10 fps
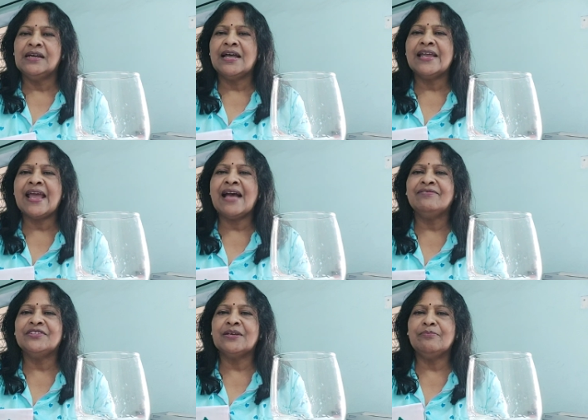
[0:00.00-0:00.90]
I
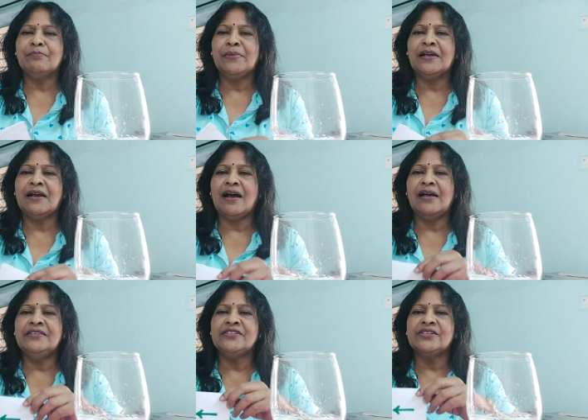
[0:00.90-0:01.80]
have some
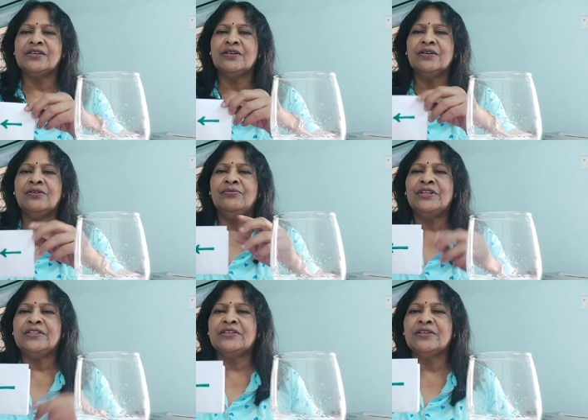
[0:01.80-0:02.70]
placards
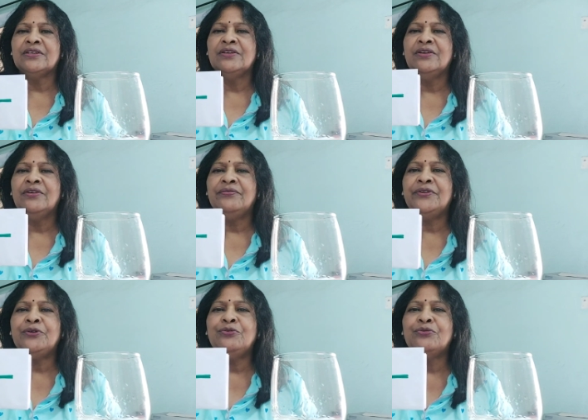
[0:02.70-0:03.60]
with
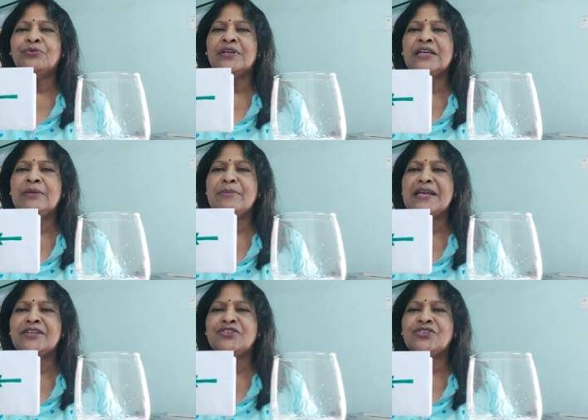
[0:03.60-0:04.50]
few
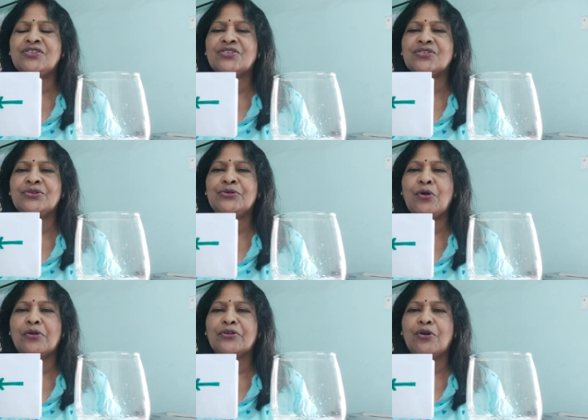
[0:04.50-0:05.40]
images
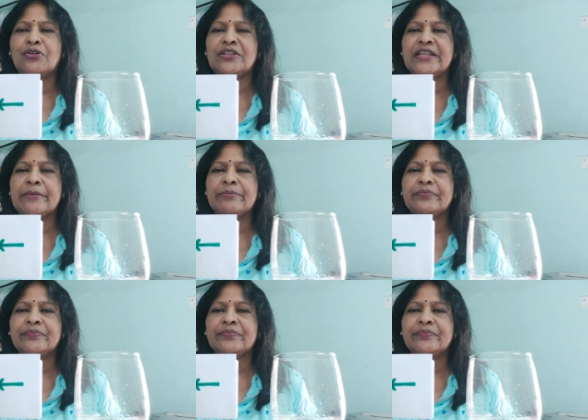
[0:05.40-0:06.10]
drawn on them.